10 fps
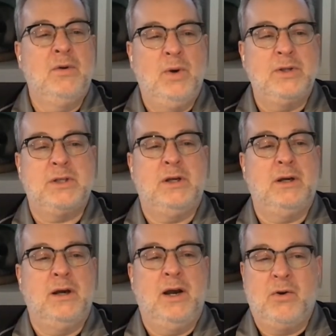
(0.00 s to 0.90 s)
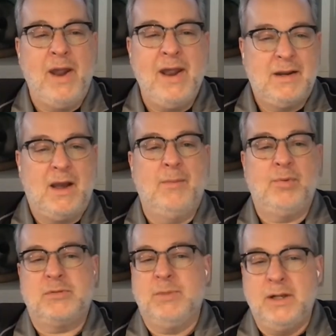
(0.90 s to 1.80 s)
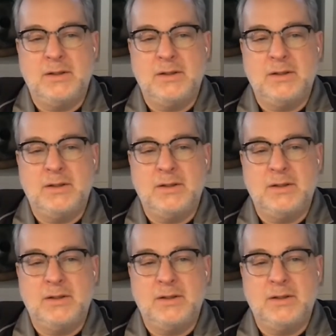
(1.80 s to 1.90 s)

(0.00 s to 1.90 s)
was a grand accomplishment.